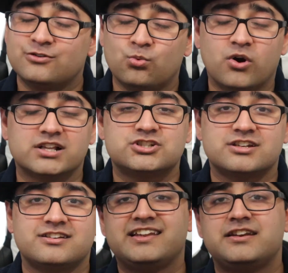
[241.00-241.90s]
Watch
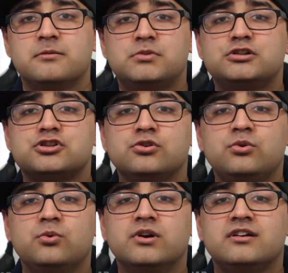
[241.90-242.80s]
it. At number
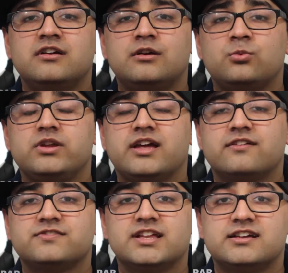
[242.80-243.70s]
2, we
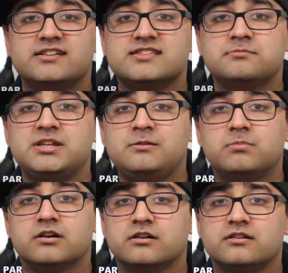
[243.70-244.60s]
have That Is a Mean
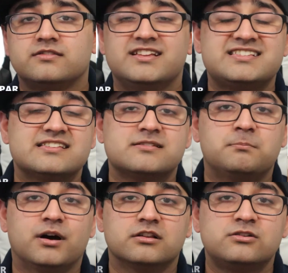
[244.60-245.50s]
Bird. This is a
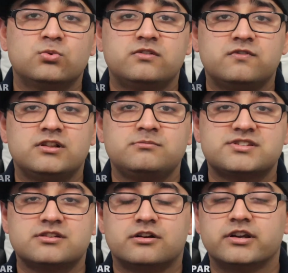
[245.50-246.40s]
Bollywood film
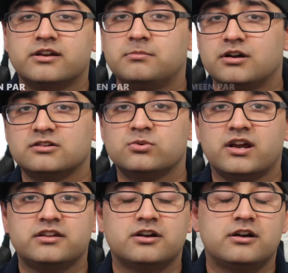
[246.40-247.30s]
starring a Bollywood
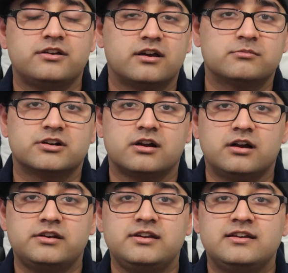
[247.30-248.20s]
icon, Aamir
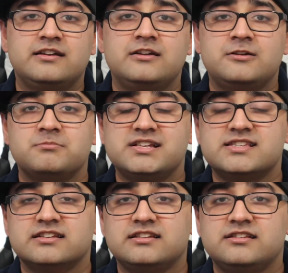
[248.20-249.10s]
Khan.
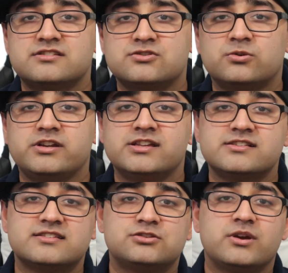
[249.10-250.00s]
Basically, the story
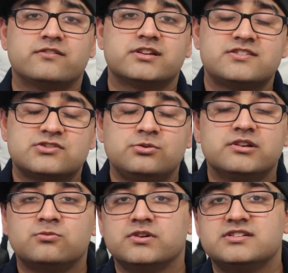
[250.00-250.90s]
is that you have a
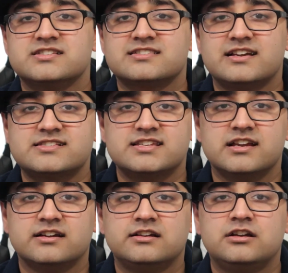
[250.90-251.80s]
student with
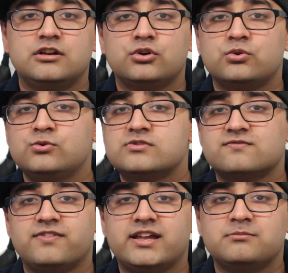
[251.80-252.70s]
dyslexia whose
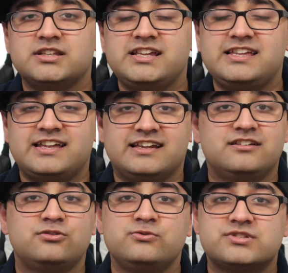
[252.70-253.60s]
family
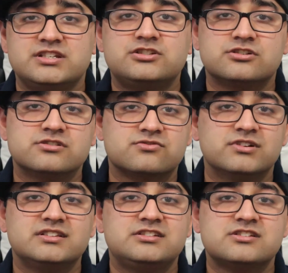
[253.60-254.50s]
and whose teachers
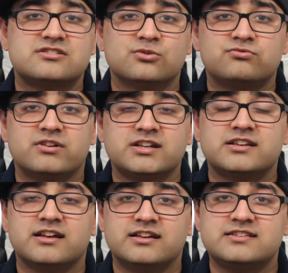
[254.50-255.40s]
really just don't
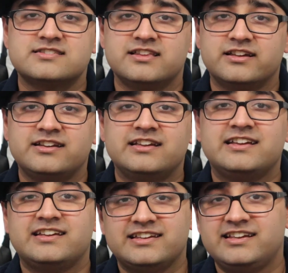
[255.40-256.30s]
recognize that
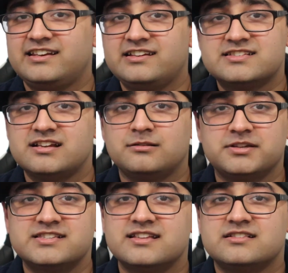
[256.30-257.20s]
he needs
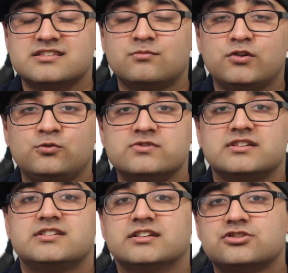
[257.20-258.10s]
help. He's not someone who's
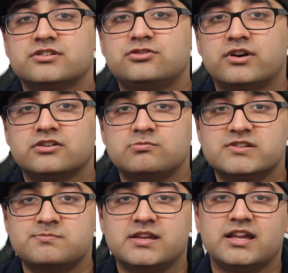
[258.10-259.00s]
intentionally trying to
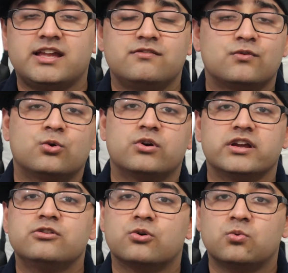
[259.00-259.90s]
misbehave or
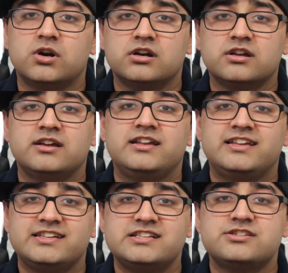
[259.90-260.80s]
ignore work.
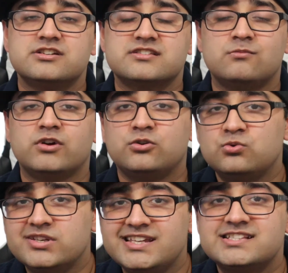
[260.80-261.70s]
He's just someone
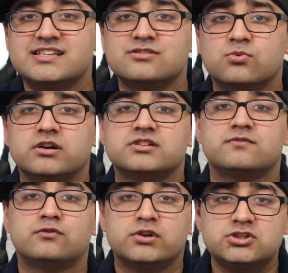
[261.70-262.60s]
who needs his work
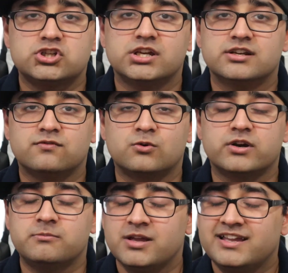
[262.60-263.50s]
differentiated
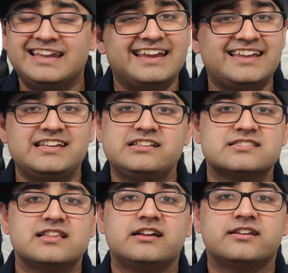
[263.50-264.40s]
for him, and
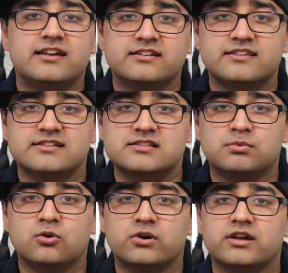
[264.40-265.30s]
he's not getting that
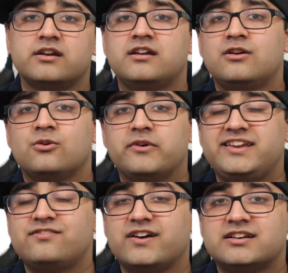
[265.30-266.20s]
support. When
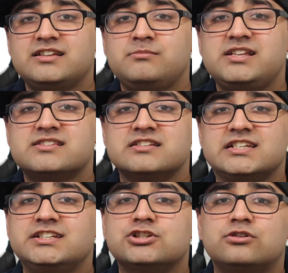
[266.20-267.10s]
he finally meets a
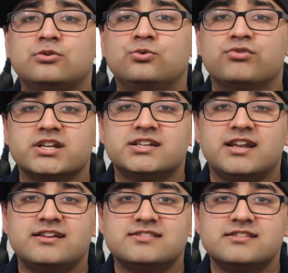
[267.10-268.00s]
teacher who
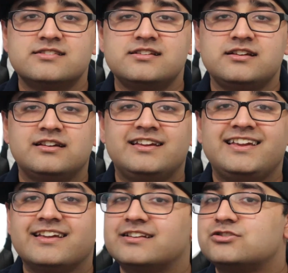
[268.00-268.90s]
recognizes it,
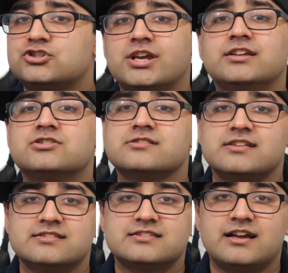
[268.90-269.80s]
it changes
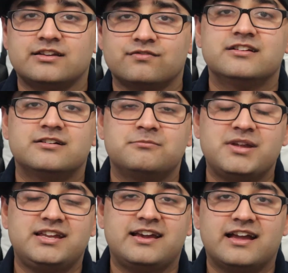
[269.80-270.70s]
his life. The
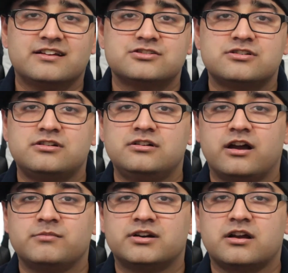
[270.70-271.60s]
main actor,
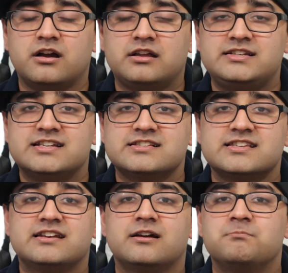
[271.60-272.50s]
Aamir Khan,
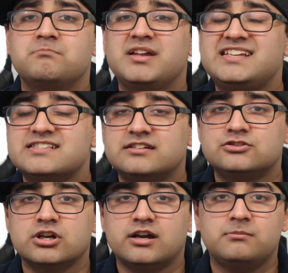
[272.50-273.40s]
does an
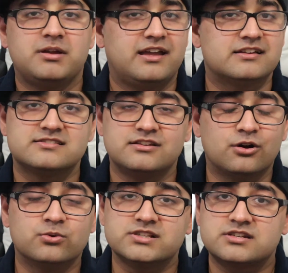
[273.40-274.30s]
amazing job, as he
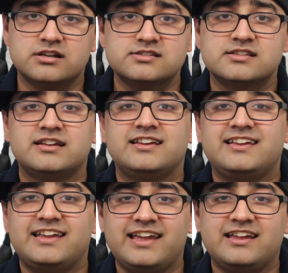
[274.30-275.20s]
always does,
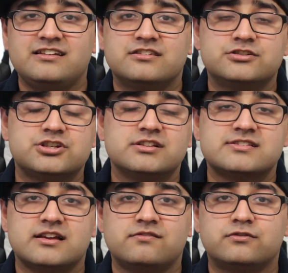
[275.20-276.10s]
and Darshil
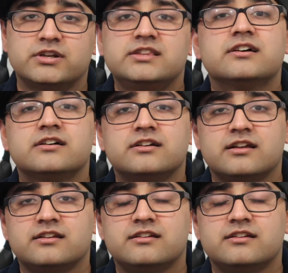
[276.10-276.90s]
Safri, the